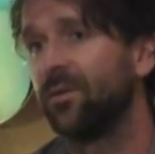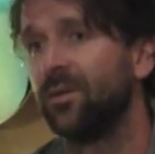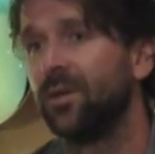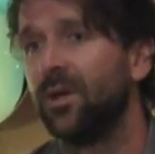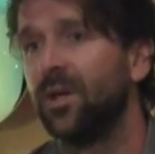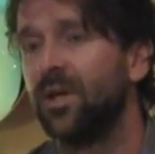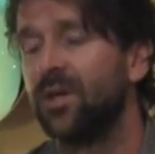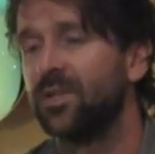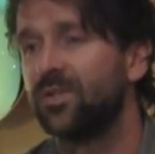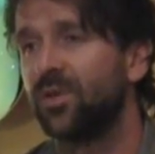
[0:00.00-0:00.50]

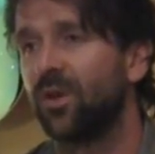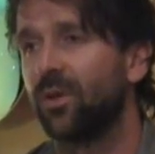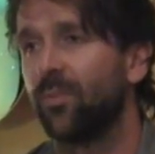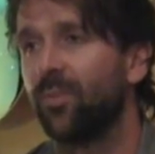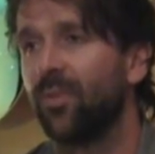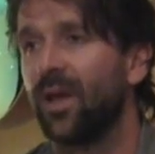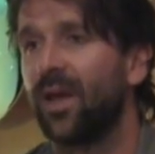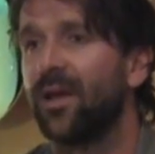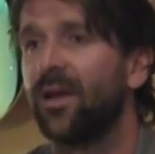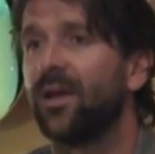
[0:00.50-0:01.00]
and
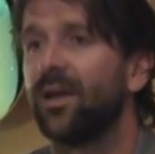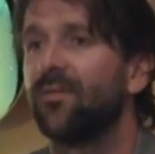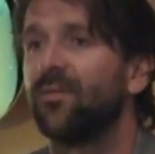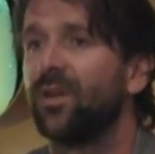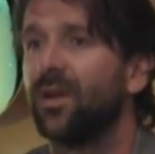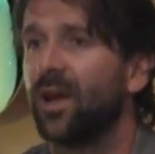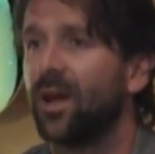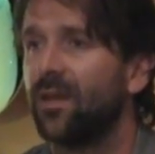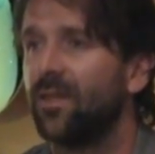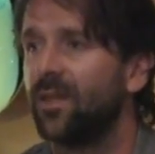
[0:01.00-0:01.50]
started playing it
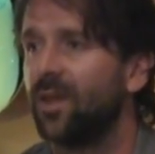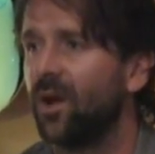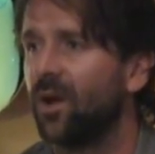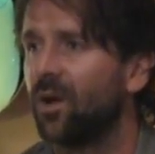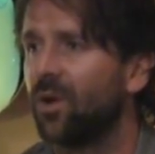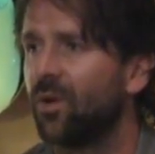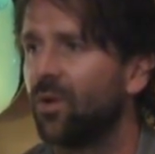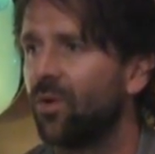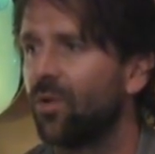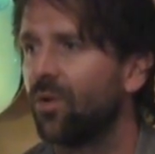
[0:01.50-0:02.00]
every night in the
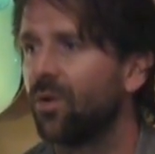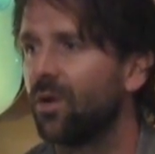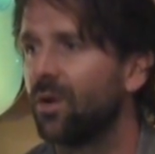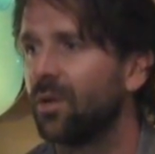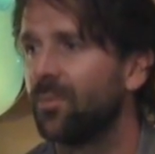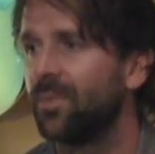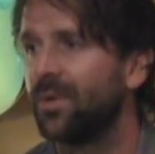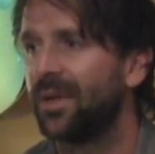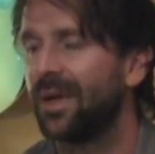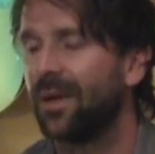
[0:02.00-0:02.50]
encore,
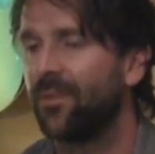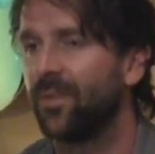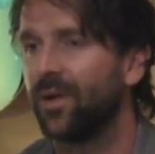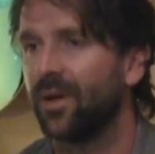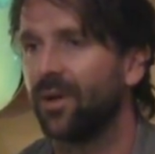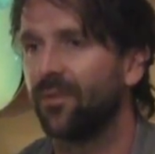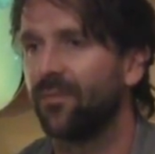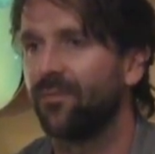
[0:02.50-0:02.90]
and it became